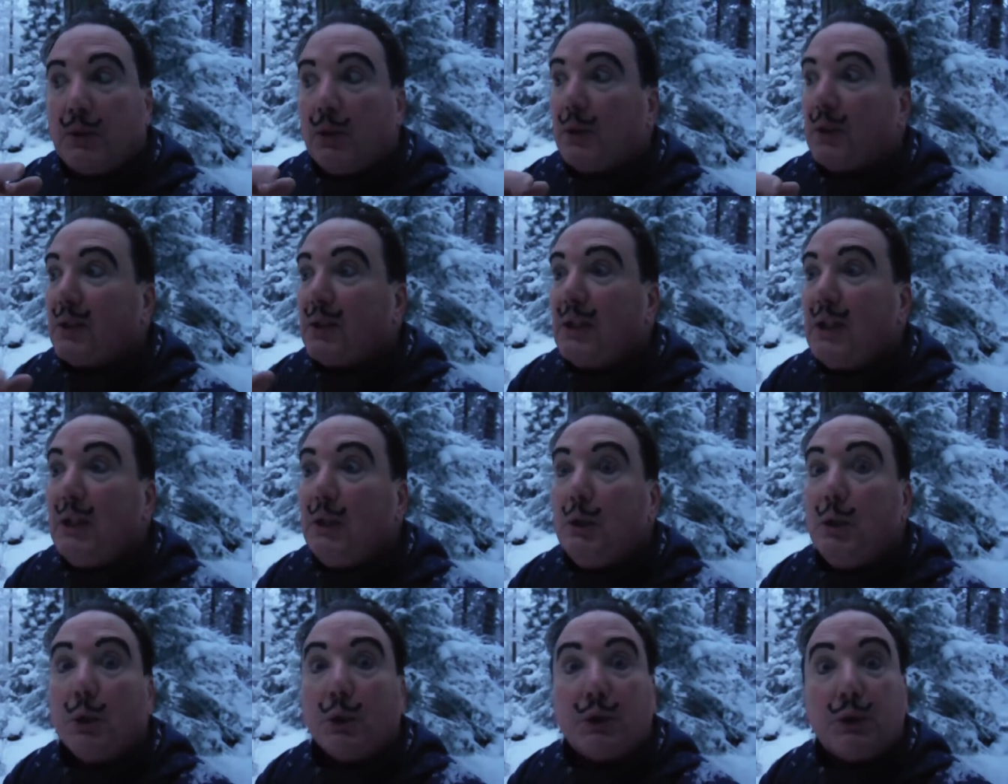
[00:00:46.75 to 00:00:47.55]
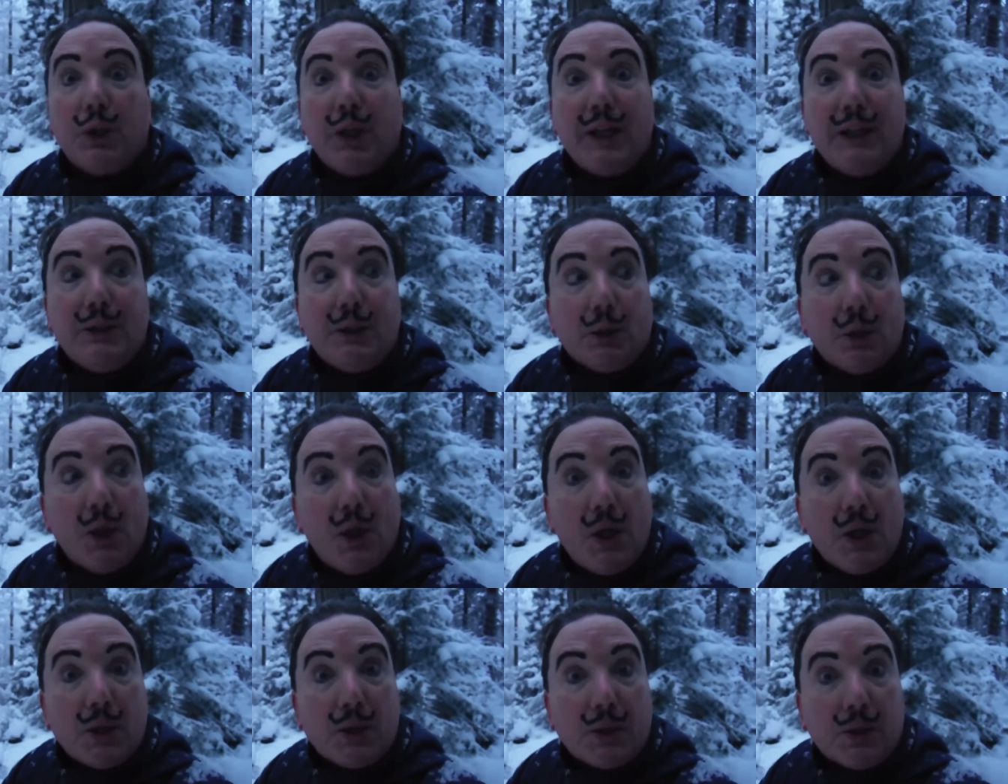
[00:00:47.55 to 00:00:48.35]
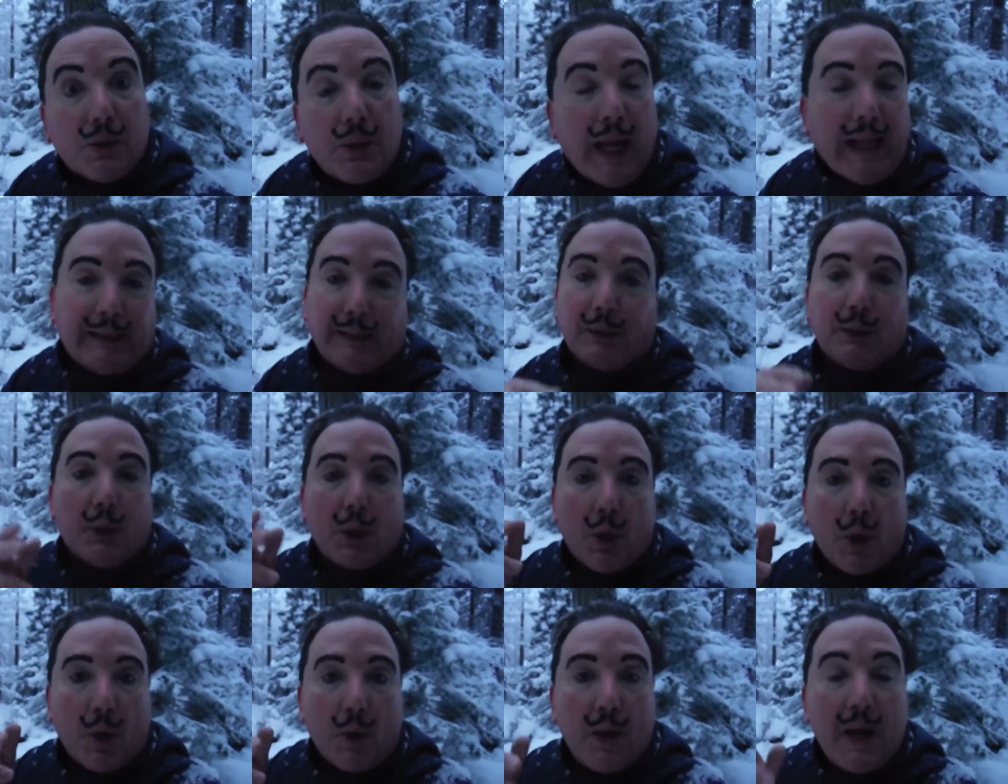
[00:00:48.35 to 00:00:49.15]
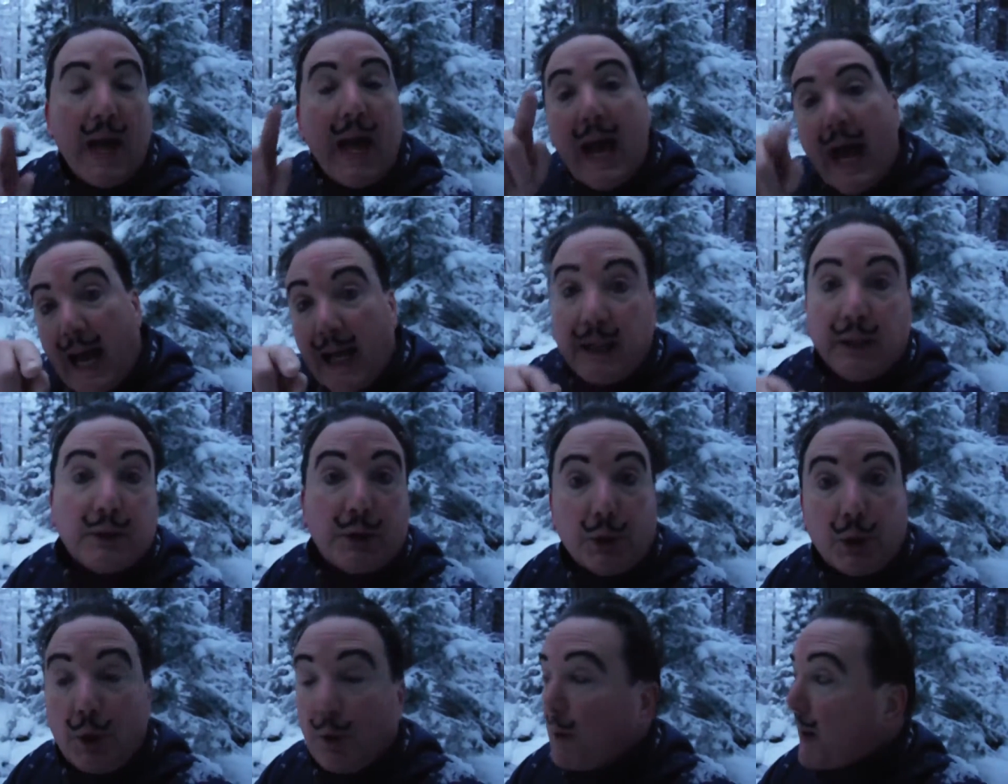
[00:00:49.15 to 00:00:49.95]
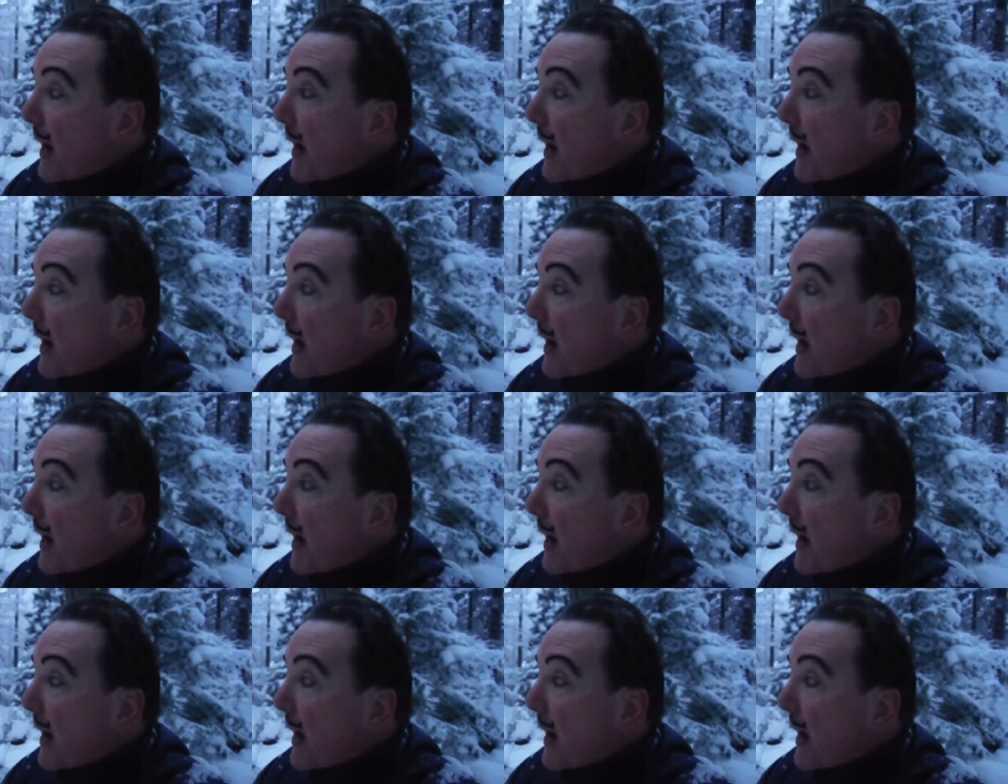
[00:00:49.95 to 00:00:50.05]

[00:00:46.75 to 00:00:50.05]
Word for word: the ski do dangerous. I don't know. I got to go.